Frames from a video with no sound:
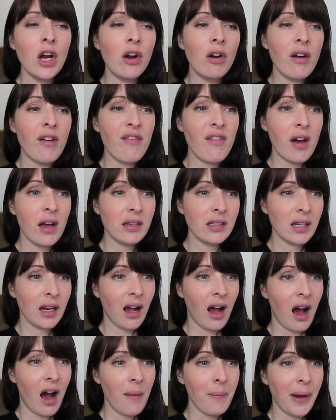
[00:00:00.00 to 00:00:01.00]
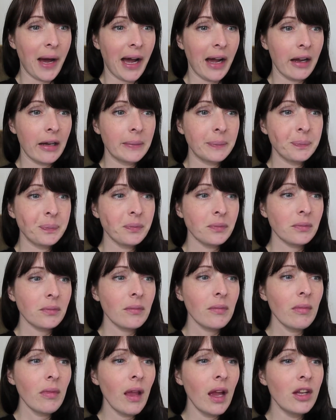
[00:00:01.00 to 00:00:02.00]
Reversed the car back
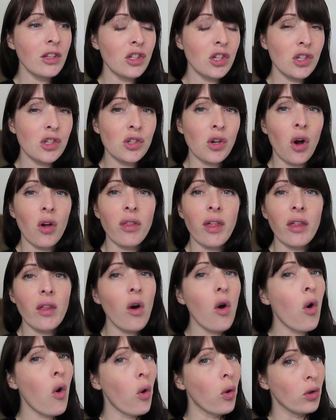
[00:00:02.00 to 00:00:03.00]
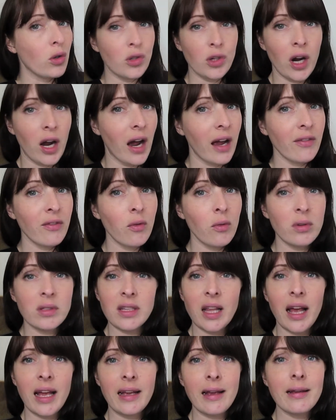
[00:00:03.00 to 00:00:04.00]
and just saw that the whole drive was
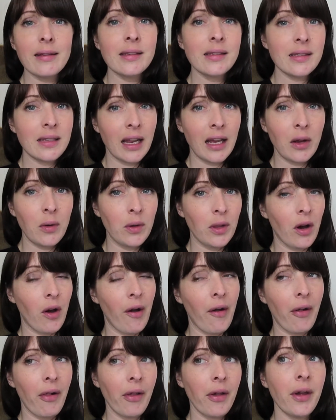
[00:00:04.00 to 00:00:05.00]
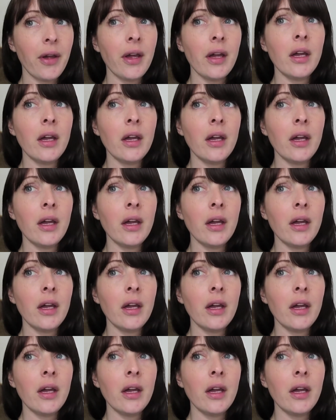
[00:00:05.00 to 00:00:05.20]
like slick with oil.